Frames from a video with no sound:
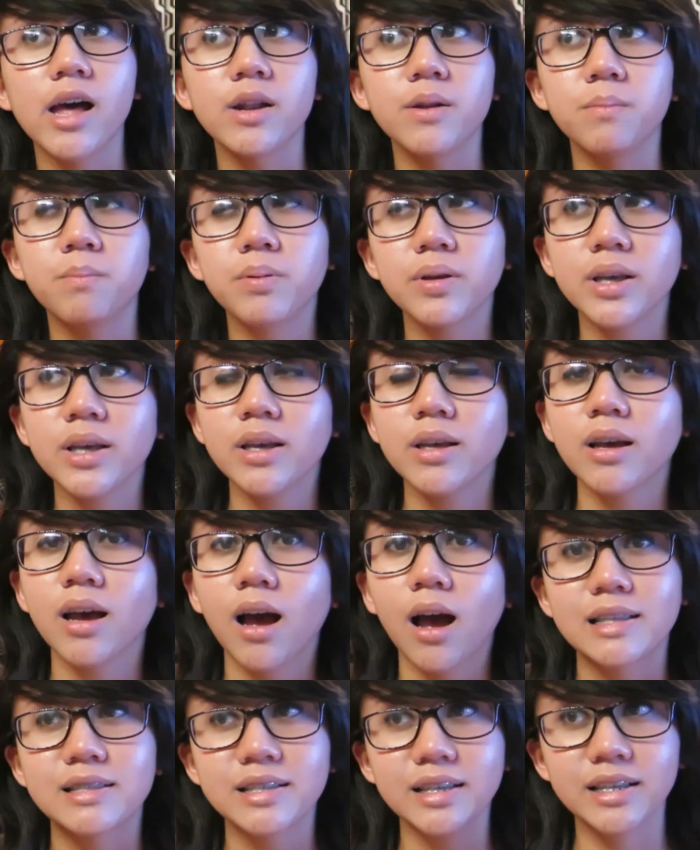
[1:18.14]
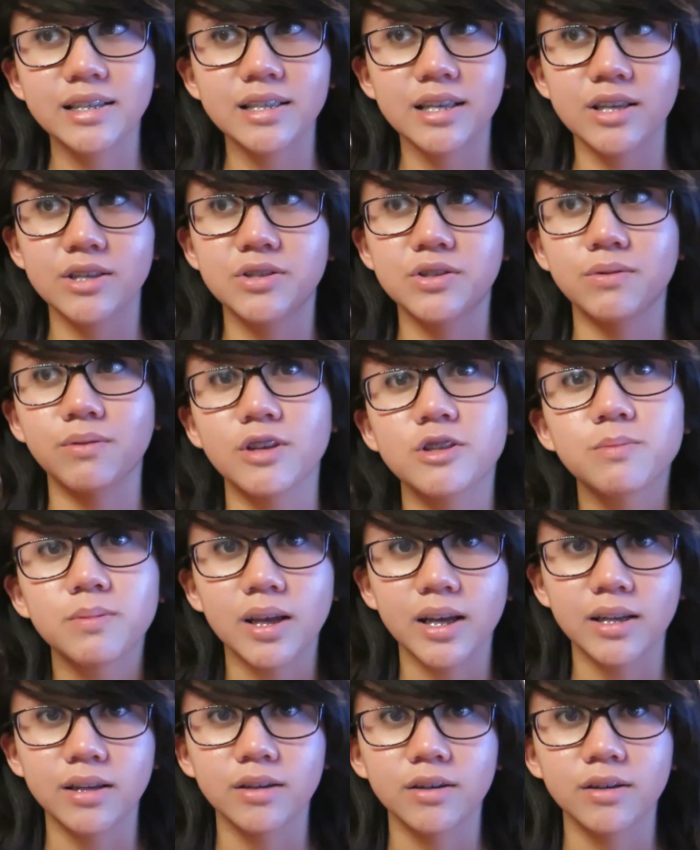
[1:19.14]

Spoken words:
and B, it's easiest to explain.